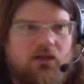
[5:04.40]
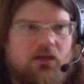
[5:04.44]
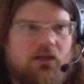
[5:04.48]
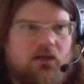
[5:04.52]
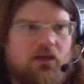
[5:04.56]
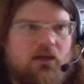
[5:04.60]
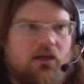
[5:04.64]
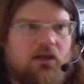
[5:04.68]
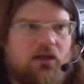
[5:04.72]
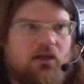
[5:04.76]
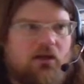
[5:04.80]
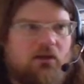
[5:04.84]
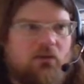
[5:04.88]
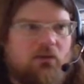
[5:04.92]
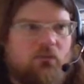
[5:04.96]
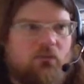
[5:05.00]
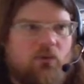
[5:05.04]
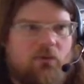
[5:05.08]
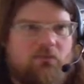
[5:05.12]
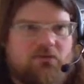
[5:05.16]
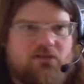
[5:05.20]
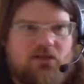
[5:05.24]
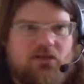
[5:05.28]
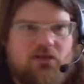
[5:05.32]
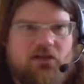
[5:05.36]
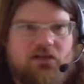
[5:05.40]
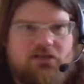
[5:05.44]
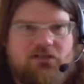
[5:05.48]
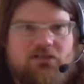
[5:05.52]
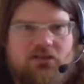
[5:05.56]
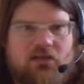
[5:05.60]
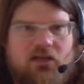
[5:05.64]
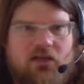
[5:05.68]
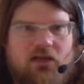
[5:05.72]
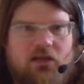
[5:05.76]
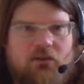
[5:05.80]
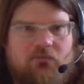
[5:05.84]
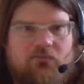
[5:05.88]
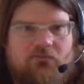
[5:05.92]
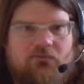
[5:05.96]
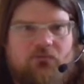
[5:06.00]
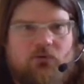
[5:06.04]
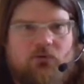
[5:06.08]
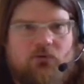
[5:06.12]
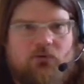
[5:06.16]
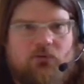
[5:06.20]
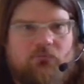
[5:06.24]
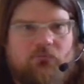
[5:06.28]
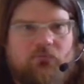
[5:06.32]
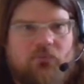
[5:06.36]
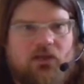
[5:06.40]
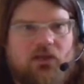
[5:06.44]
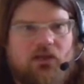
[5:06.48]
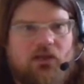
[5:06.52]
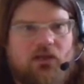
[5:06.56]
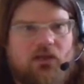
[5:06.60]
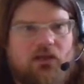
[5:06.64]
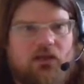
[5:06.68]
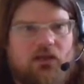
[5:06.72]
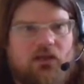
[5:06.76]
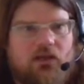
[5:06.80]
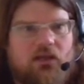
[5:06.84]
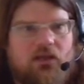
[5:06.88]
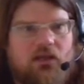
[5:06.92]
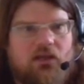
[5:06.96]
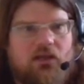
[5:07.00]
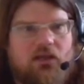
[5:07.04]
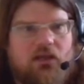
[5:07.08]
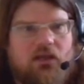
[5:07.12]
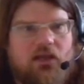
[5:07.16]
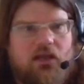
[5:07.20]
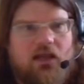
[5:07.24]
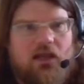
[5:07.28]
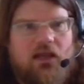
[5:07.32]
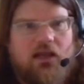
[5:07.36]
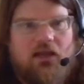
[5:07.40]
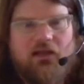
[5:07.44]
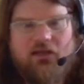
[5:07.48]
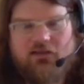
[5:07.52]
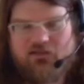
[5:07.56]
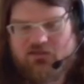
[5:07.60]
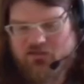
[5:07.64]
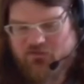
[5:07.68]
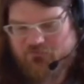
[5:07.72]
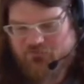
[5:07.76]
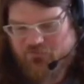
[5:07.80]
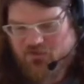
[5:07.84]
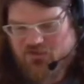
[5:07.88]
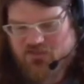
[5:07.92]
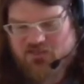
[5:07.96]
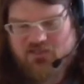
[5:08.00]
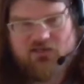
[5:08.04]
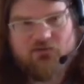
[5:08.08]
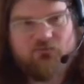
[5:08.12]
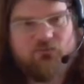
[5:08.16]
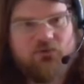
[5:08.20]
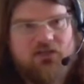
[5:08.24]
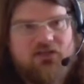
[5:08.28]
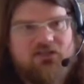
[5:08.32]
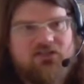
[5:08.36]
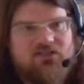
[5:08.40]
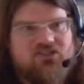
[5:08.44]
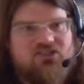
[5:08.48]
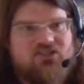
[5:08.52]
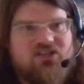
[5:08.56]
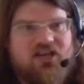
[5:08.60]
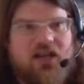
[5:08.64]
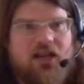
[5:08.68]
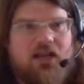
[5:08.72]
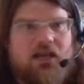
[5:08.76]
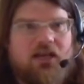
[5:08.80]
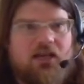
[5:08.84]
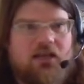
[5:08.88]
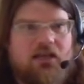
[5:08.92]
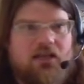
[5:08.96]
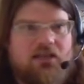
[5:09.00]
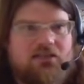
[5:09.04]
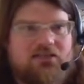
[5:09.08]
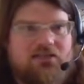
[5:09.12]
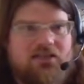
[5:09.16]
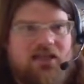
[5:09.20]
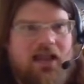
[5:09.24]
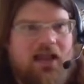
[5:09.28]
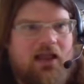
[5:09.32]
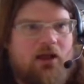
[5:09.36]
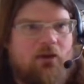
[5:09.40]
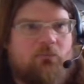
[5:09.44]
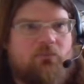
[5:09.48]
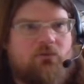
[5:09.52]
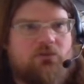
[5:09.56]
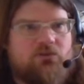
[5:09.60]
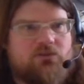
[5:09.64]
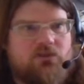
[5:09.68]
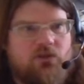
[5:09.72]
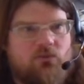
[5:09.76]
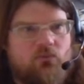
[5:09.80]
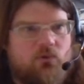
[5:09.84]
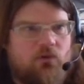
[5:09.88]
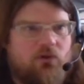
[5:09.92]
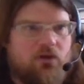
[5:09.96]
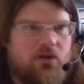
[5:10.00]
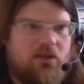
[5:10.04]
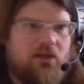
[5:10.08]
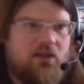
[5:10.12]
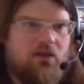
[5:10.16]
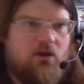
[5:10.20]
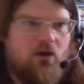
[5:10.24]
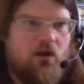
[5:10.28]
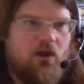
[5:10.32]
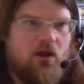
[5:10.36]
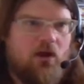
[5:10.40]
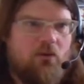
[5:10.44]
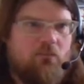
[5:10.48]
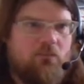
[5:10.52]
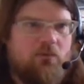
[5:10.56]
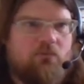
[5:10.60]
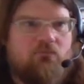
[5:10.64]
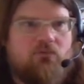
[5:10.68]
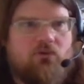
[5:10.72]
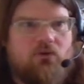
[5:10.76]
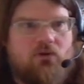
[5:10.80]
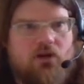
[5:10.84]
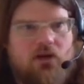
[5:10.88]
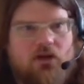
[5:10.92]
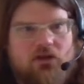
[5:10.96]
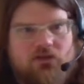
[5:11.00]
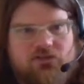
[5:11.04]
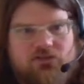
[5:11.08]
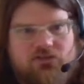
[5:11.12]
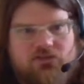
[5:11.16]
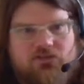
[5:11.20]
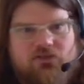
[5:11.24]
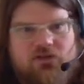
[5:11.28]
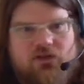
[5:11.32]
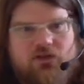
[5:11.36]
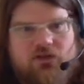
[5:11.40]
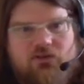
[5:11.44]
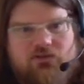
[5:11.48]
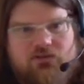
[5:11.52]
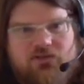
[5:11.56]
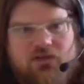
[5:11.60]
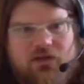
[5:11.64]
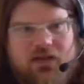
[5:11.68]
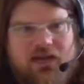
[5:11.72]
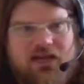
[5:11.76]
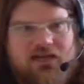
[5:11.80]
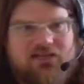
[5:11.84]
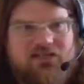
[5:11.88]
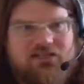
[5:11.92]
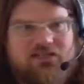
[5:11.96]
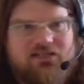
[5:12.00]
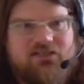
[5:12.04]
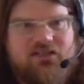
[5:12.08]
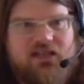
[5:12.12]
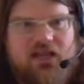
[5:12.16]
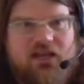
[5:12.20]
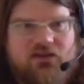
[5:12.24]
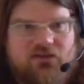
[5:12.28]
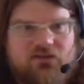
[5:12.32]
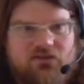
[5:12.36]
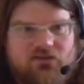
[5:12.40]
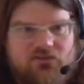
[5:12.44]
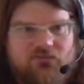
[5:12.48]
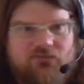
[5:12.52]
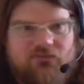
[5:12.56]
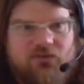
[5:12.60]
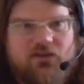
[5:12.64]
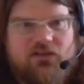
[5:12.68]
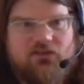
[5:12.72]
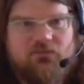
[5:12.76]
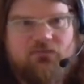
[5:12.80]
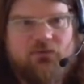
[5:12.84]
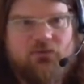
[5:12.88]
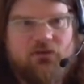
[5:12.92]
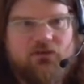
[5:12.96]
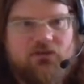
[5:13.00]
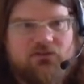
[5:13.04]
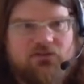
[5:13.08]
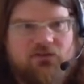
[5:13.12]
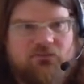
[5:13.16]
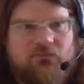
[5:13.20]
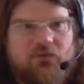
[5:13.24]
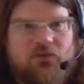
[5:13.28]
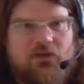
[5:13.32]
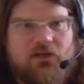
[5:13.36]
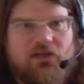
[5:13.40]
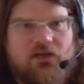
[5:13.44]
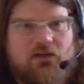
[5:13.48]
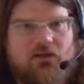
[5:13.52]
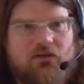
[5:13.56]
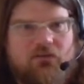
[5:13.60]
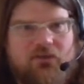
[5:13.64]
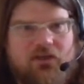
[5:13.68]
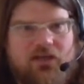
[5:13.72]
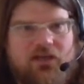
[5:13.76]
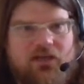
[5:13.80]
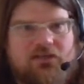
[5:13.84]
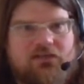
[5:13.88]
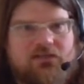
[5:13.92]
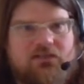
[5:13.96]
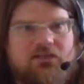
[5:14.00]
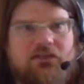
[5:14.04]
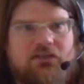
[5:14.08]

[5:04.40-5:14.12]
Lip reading: website before. So the first thing we need to check is the output. So what Open Broadcaster Studio is going to actually send to Facebook. So if we click on that,